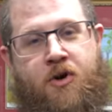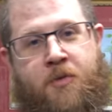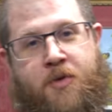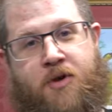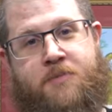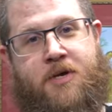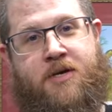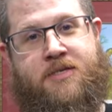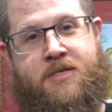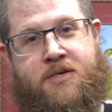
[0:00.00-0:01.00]
R&B
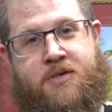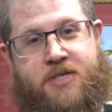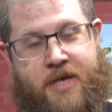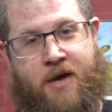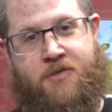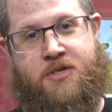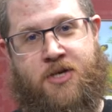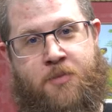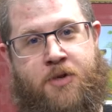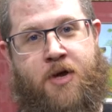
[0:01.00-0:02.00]
Reptiles Dinner South is
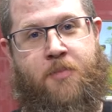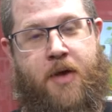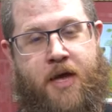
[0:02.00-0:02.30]
coming up